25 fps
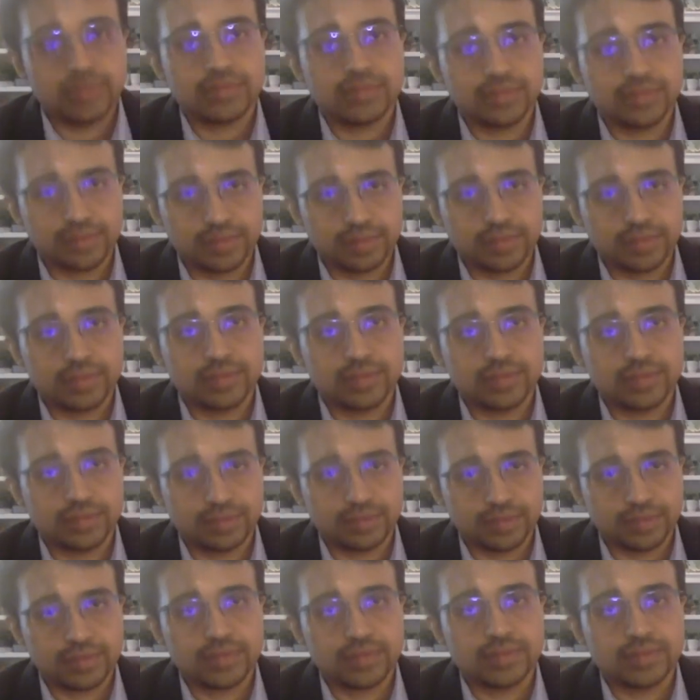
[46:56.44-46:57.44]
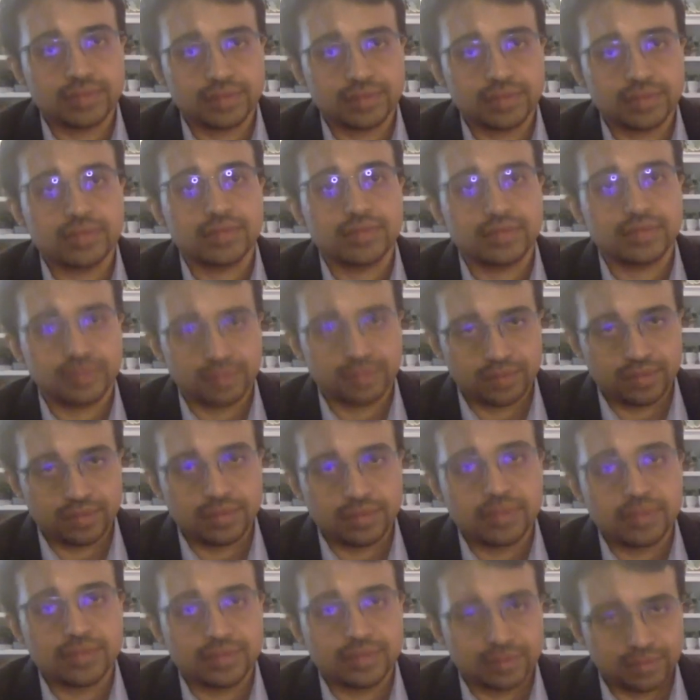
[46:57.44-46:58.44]
We're trying to find a balance
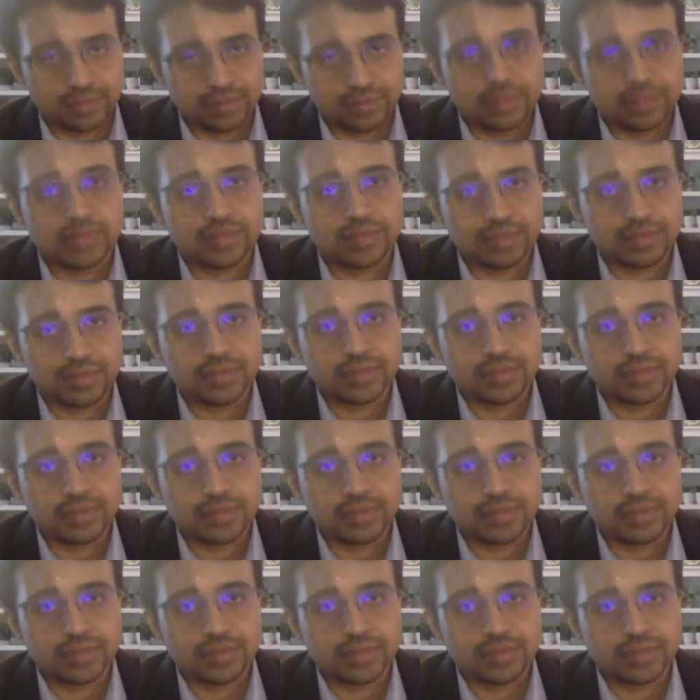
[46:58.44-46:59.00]
there. The movement is